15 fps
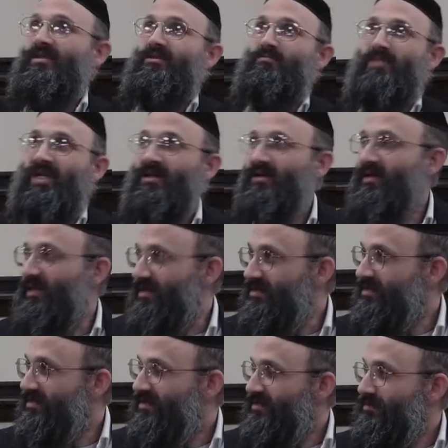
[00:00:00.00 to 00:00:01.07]
the minhag
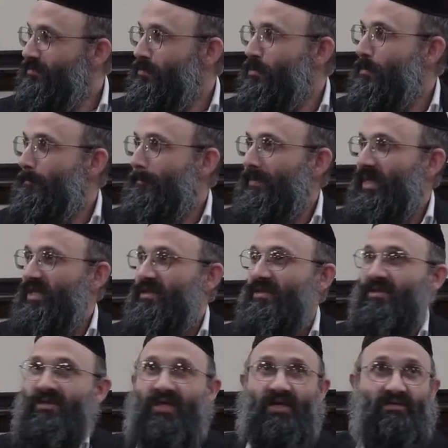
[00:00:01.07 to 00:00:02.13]
is
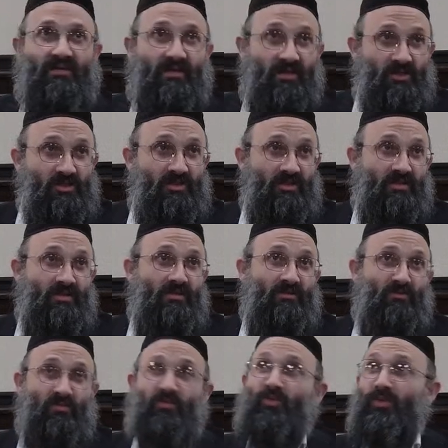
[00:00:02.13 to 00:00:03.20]
that the Isha, the
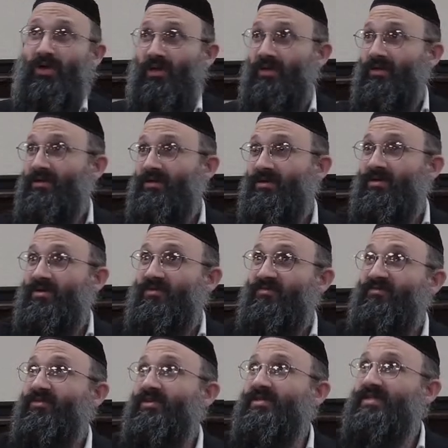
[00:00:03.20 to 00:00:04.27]
woman, will
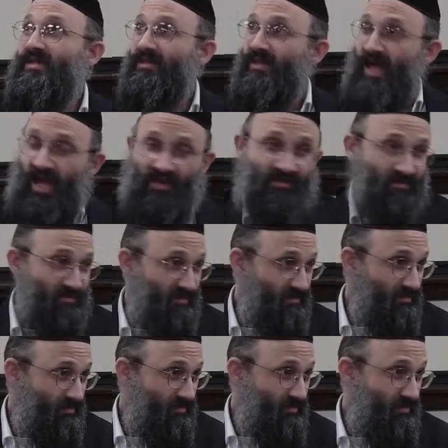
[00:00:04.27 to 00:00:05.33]
first light
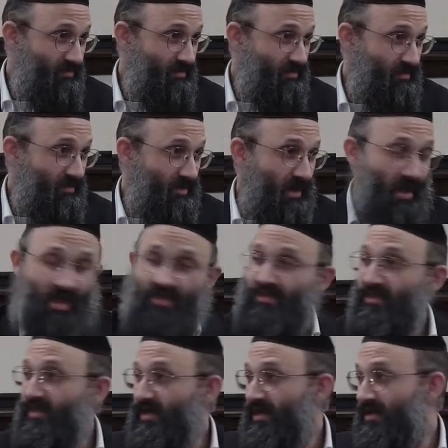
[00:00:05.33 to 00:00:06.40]

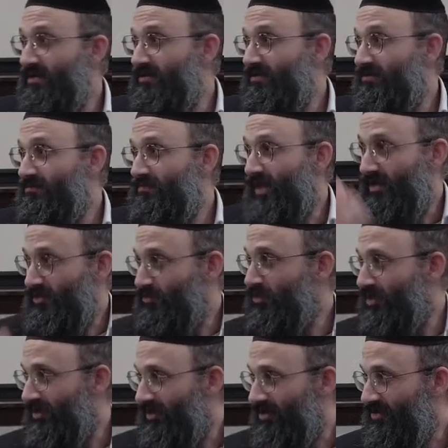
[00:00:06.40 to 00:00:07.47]
and then make the
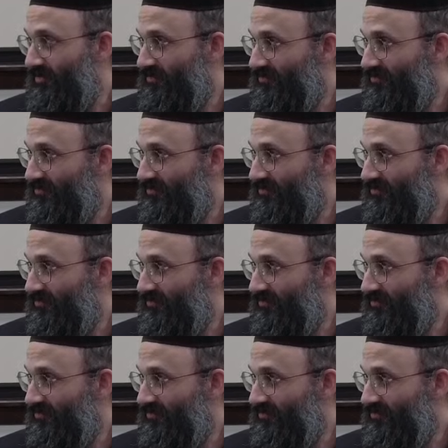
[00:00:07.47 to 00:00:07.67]
bracha.